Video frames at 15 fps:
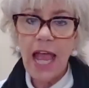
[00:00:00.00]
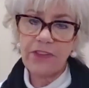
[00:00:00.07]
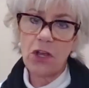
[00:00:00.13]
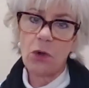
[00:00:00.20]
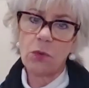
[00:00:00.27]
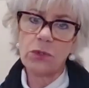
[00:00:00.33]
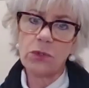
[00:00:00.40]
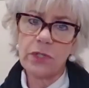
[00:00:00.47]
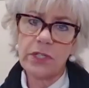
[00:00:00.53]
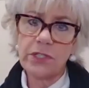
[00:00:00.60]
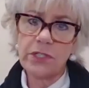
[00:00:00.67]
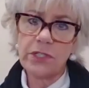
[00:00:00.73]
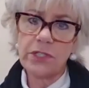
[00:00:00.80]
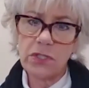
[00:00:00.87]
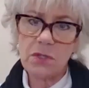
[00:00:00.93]
And the
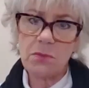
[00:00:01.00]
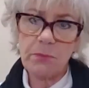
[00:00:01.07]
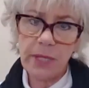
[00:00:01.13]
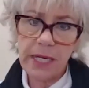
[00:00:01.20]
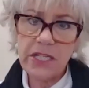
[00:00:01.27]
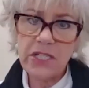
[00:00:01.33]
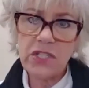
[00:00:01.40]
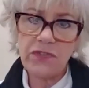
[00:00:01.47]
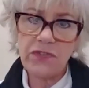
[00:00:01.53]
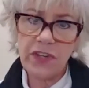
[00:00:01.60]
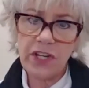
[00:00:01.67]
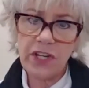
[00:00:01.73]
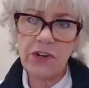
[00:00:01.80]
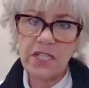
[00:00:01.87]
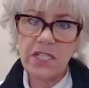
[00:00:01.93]
older adults'
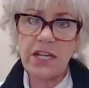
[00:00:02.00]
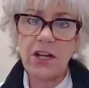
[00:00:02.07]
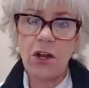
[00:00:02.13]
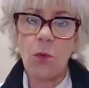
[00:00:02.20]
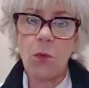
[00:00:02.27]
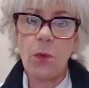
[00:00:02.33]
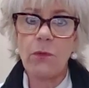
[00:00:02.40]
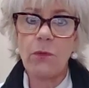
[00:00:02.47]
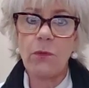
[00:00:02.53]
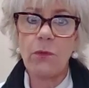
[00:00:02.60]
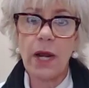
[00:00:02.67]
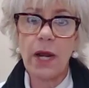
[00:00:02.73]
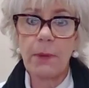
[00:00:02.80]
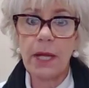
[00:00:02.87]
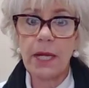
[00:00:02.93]
biggest fear is they don't want
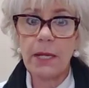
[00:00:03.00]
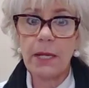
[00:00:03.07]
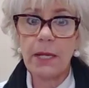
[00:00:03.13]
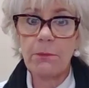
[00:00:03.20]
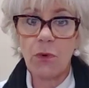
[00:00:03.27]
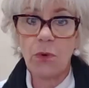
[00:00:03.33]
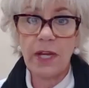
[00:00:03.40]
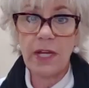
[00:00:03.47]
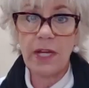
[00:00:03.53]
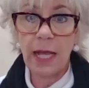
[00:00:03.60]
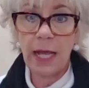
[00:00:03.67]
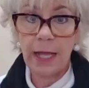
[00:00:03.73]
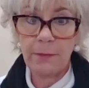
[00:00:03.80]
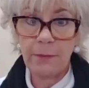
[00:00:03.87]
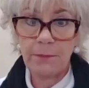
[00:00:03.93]
to run out of money before
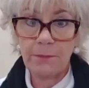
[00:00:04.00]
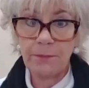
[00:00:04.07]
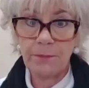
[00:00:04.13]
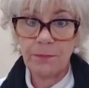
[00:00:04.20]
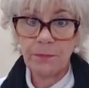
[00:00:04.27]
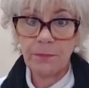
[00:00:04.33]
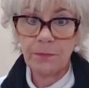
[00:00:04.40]
they die.